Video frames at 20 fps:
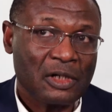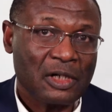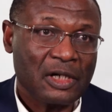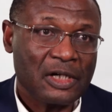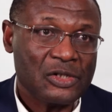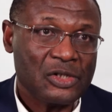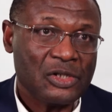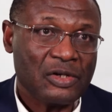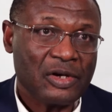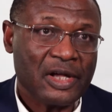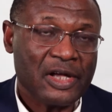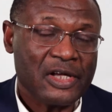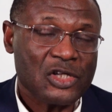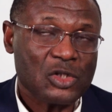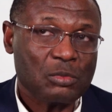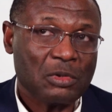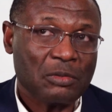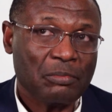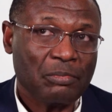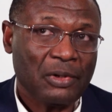Nigeria
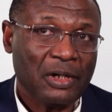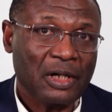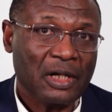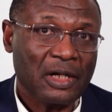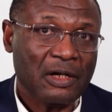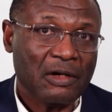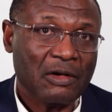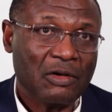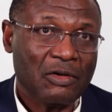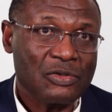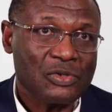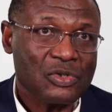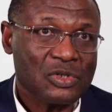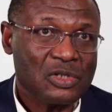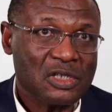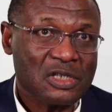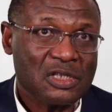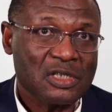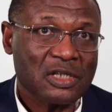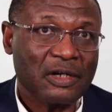has been playing
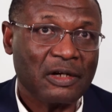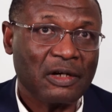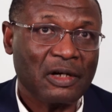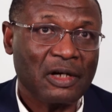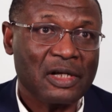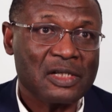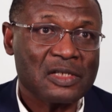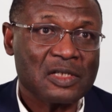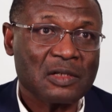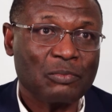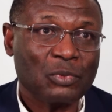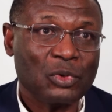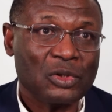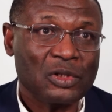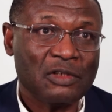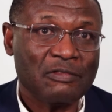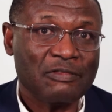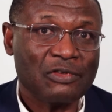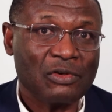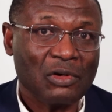consistently a
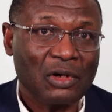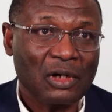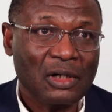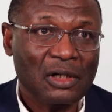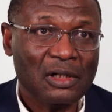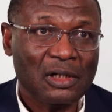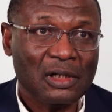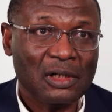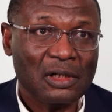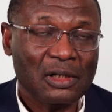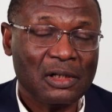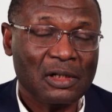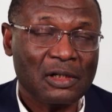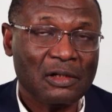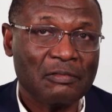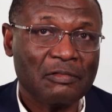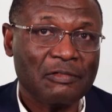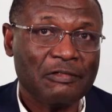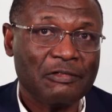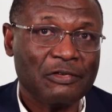supportive role um,